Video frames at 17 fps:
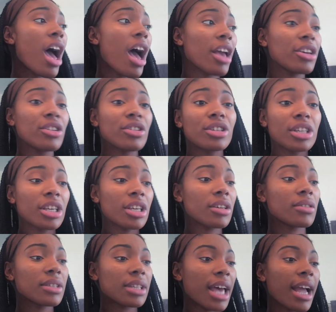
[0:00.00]
I usually
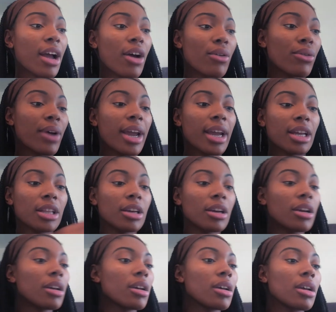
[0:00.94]
use like a
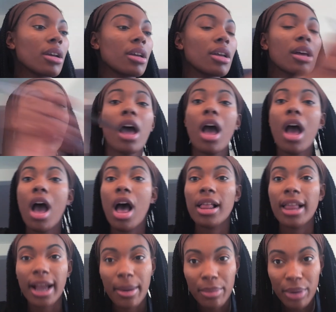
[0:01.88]
regular,
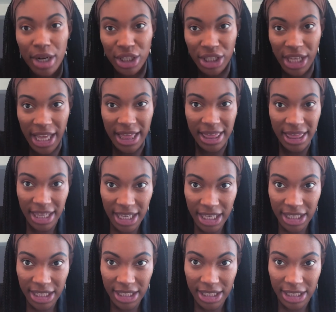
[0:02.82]
like a brush like
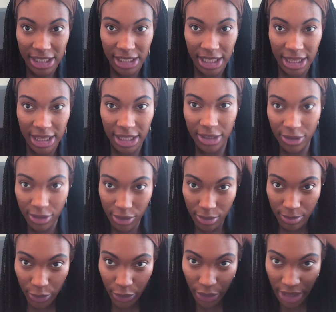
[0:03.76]
this. It's a little
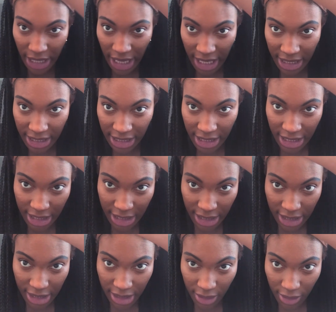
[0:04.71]
more dense than this.
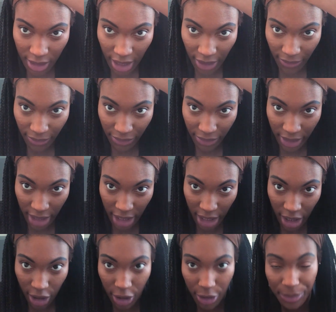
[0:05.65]
It's a little like
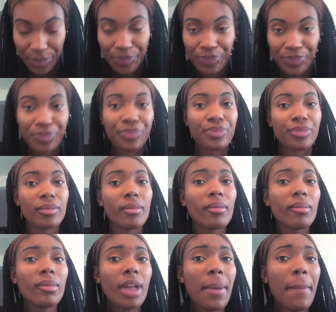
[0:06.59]
flakier.
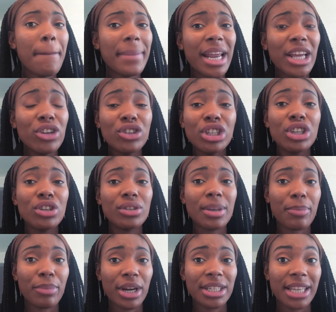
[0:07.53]
I usually use a
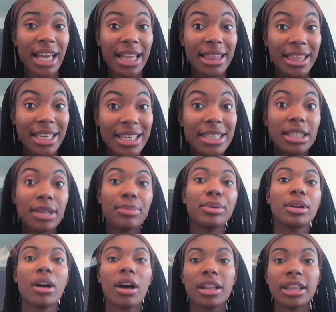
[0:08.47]
brush like this to
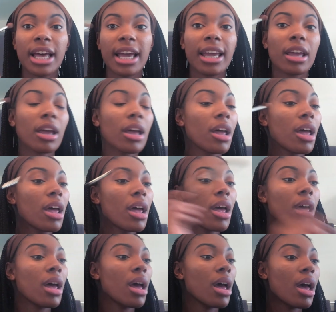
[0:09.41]
put on like
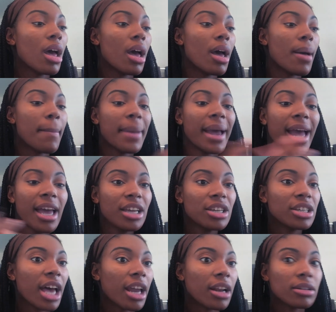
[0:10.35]
my
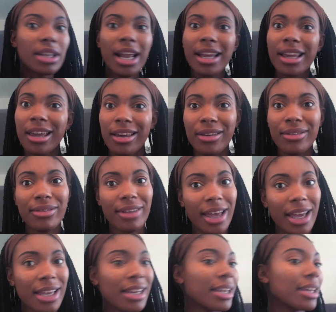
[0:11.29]
eyeshadows, and I can't
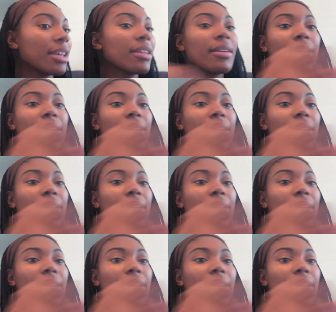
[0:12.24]
find it.